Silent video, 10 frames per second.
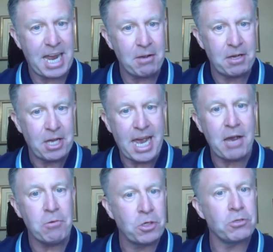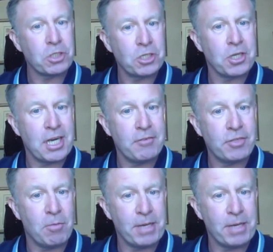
How good could I have got?